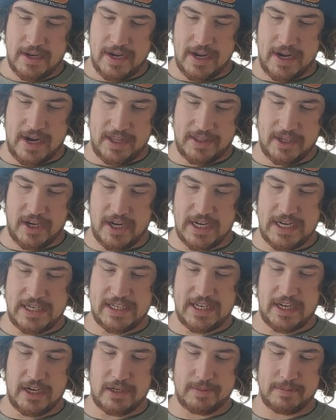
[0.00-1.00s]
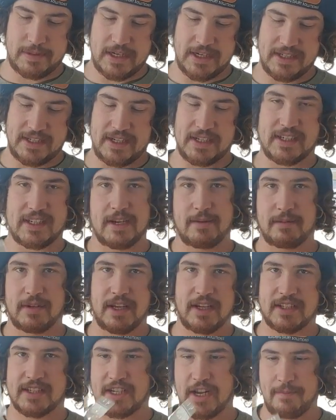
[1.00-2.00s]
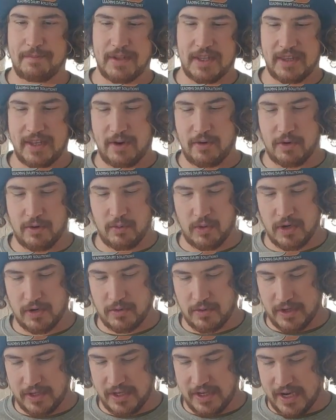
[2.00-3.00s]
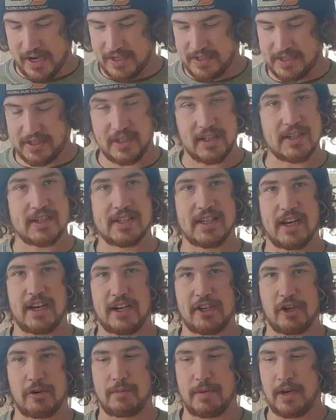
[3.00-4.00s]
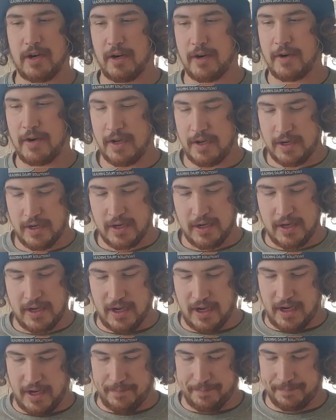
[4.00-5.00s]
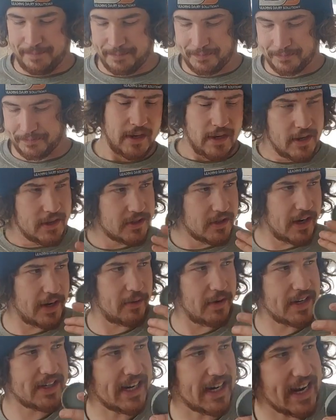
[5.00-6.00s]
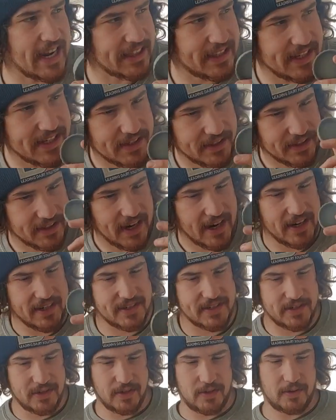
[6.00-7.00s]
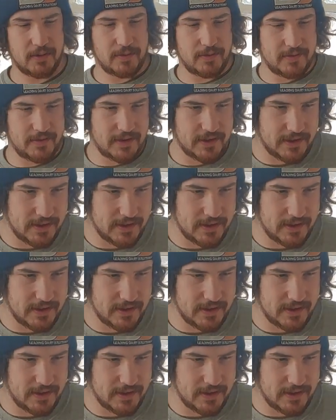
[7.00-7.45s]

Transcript: and I thought I'd get them because they seemed like something that would work really nicely to set on your beer. So anyways, I got these little guys. So,